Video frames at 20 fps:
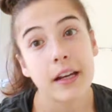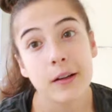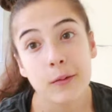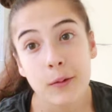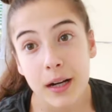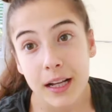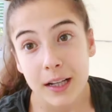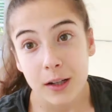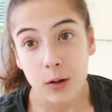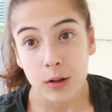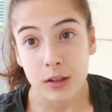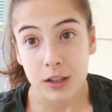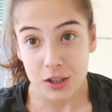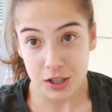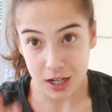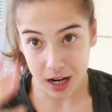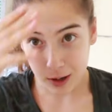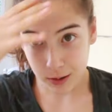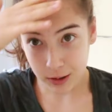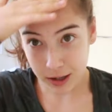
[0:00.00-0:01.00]
And when I go in the
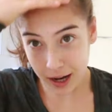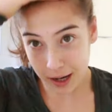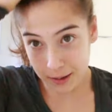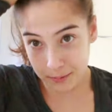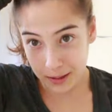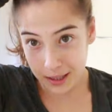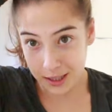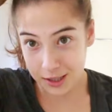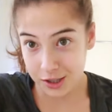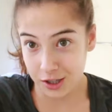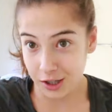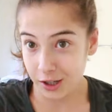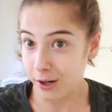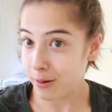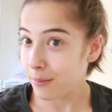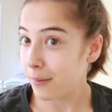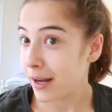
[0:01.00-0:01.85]
shower, I make sure